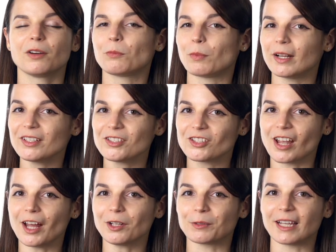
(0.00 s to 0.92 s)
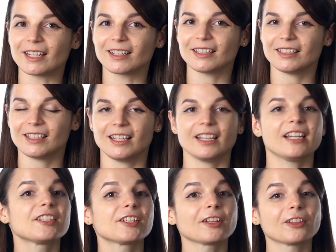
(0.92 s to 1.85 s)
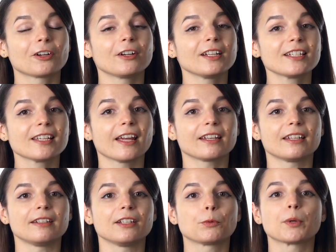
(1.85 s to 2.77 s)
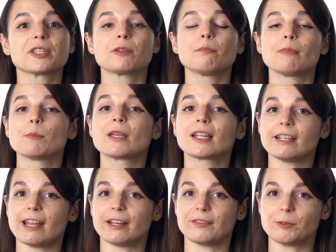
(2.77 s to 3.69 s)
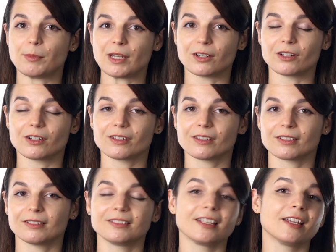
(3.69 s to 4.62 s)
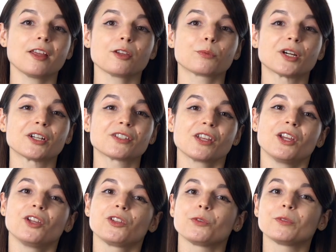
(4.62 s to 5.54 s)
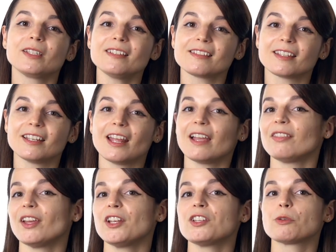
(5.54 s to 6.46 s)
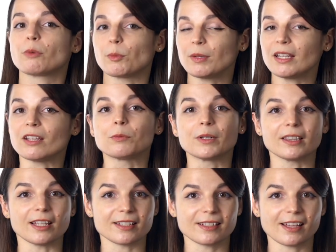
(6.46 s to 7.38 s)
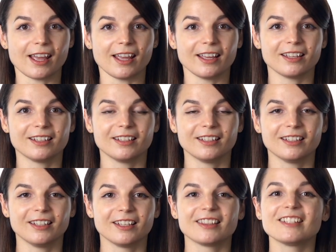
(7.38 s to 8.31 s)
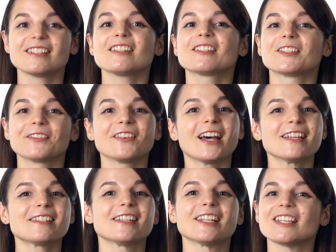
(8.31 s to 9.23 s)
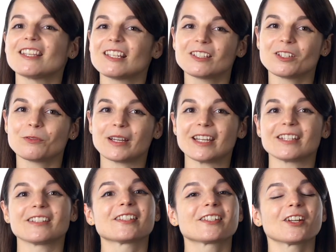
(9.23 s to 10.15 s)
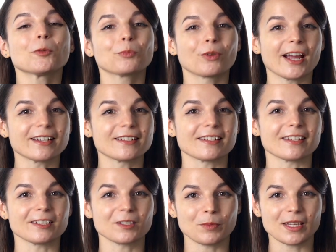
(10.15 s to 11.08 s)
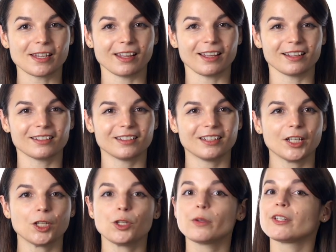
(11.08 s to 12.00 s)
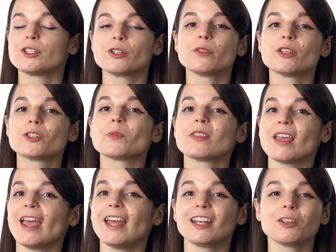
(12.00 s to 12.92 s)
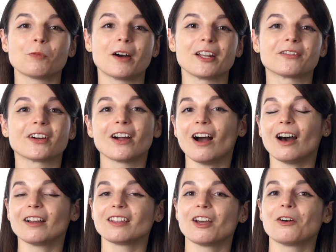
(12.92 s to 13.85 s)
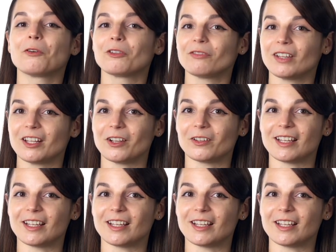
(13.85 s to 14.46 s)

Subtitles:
What is shadowing? It's a learning technique where you mimic native speakers. In other words, you listen and then you repeat what they say. This is a fast and easy way to start practicing speaking. You can do this with any one of our audio or video